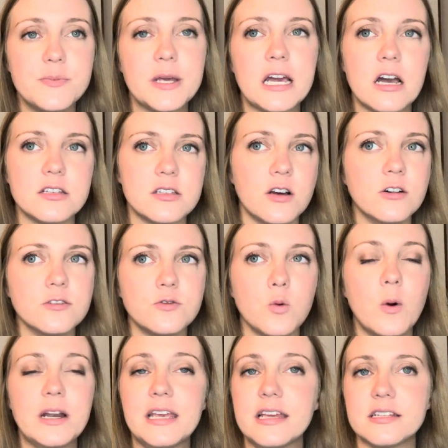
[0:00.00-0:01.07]
because of
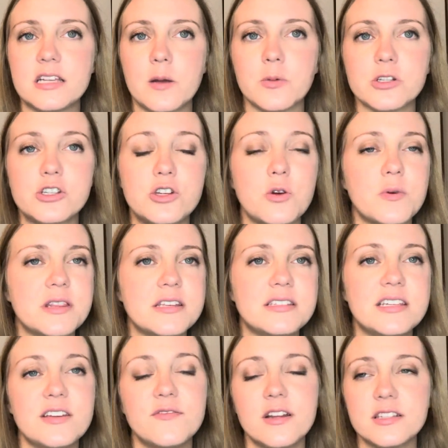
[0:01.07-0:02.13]
what he is able to do with his
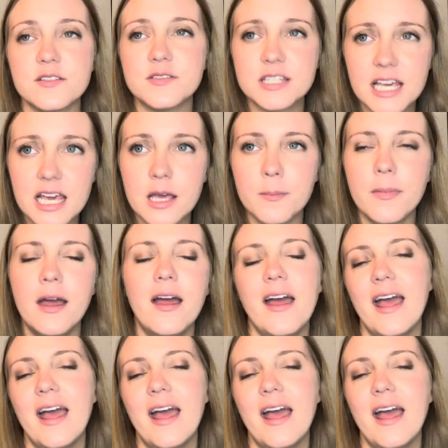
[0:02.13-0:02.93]
defensive scheme